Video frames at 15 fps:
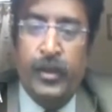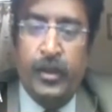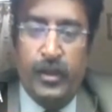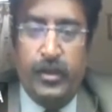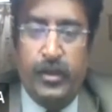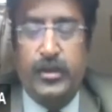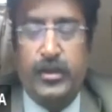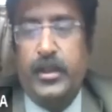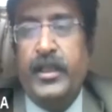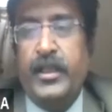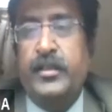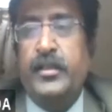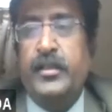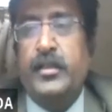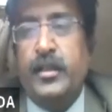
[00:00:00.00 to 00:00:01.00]

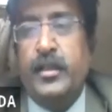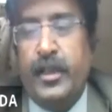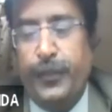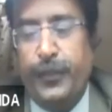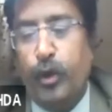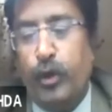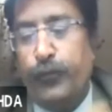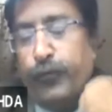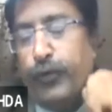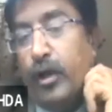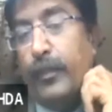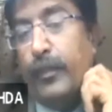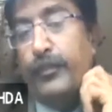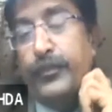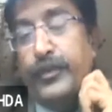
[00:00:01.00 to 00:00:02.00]
and report
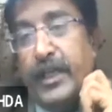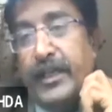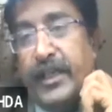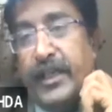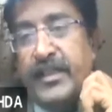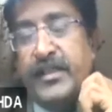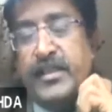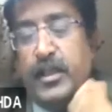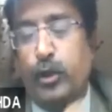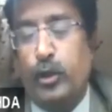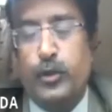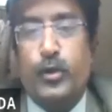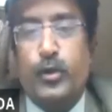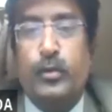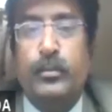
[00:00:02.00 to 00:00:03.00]
from that agency
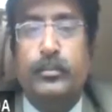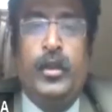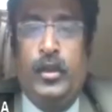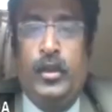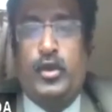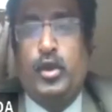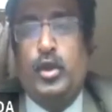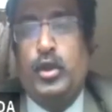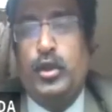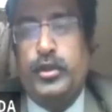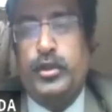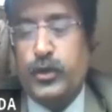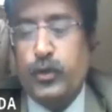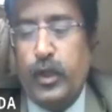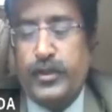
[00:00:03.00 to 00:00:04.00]
also. So
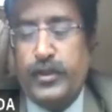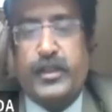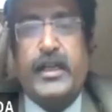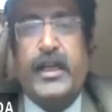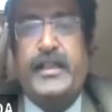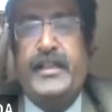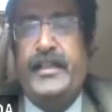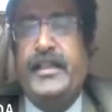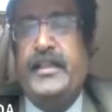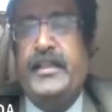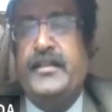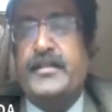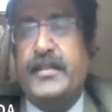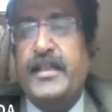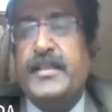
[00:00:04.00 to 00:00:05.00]
this was the criterion
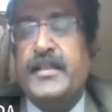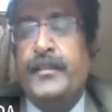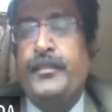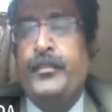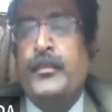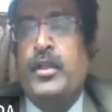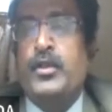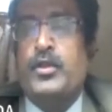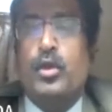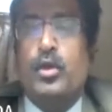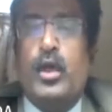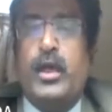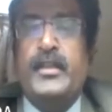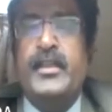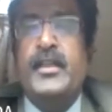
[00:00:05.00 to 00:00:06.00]
6.
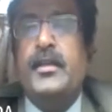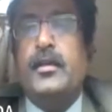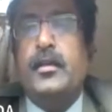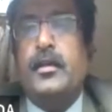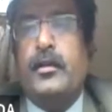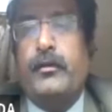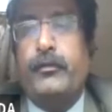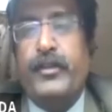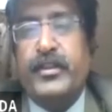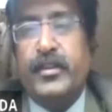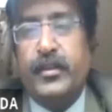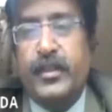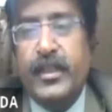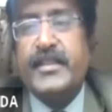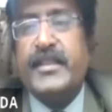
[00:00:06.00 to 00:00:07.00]
So I think with
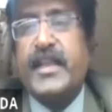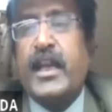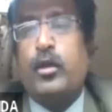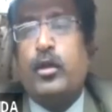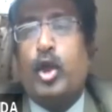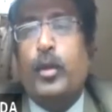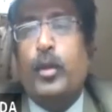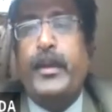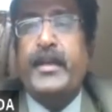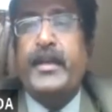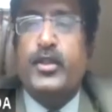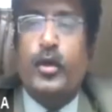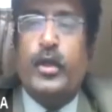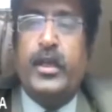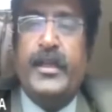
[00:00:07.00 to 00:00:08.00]
this kind of
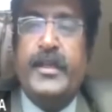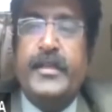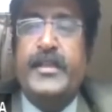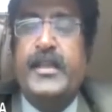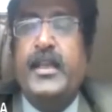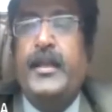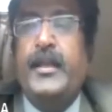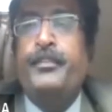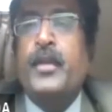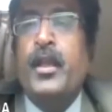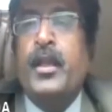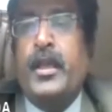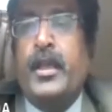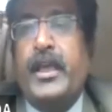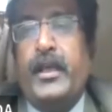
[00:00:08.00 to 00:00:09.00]
documents, you can easily
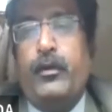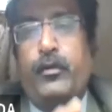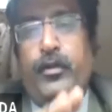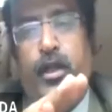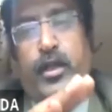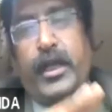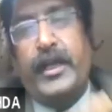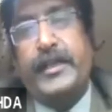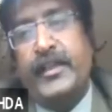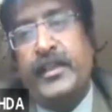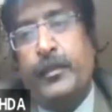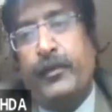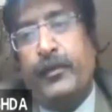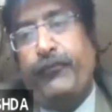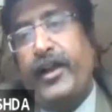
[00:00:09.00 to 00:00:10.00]
have your criterion
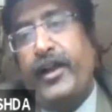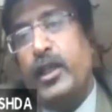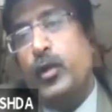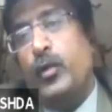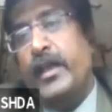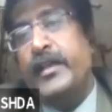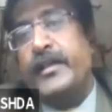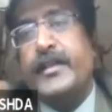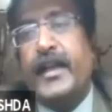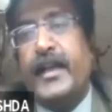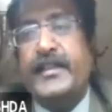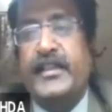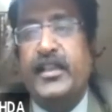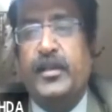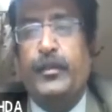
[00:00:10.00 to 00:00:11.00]
number 5 and
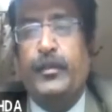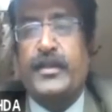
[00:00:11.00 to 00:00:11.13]
criterion number